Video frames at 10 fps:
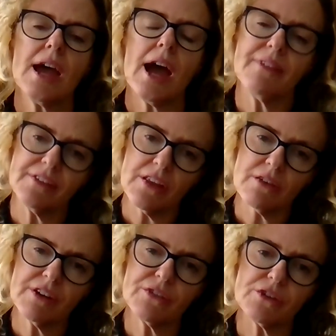And there's other
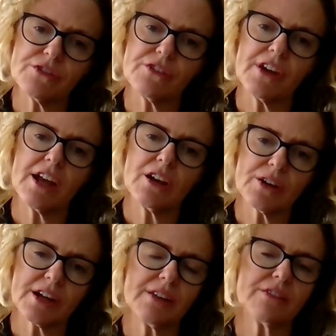research to say a lot
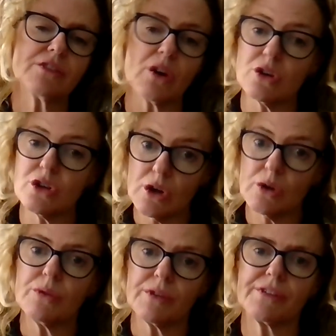of kids don't
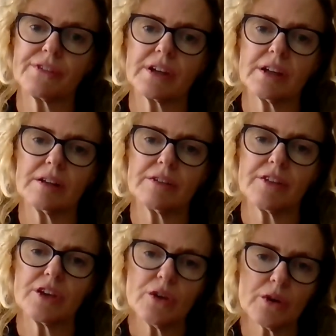know the skill, so
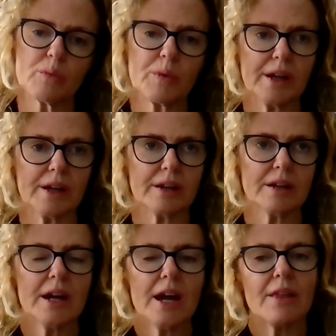they're not
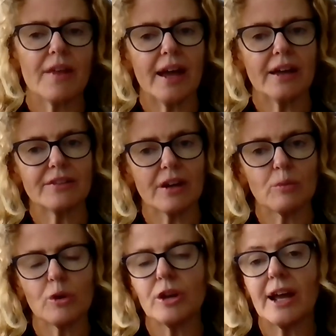aware that a
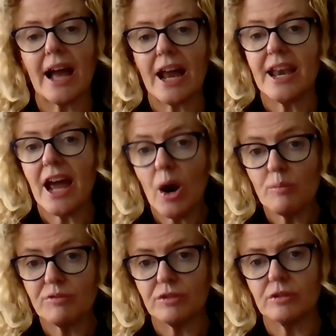word like
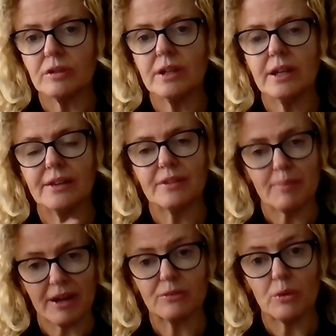unhelpful has a
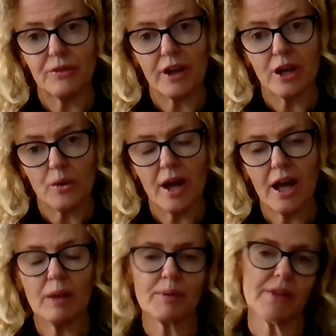base word they know
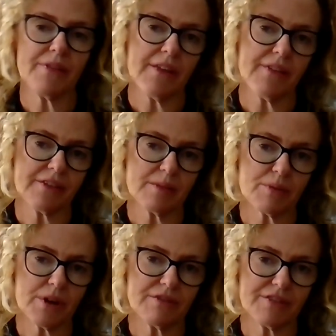help, and then there's a
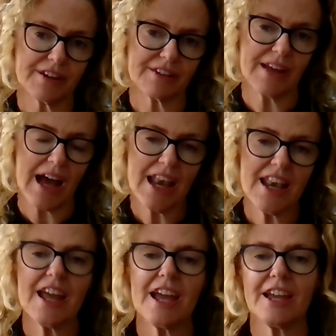prefix un
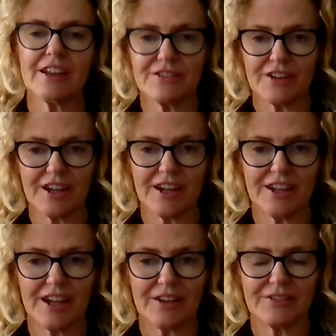and
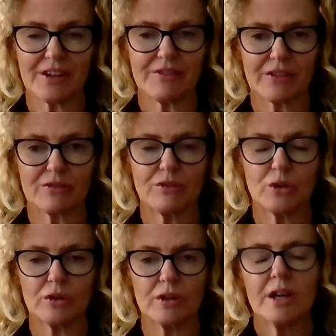a suffix
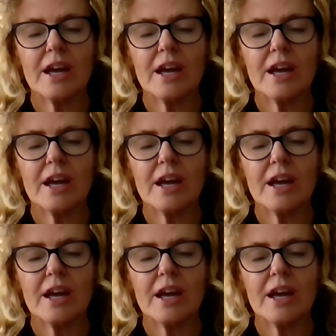full.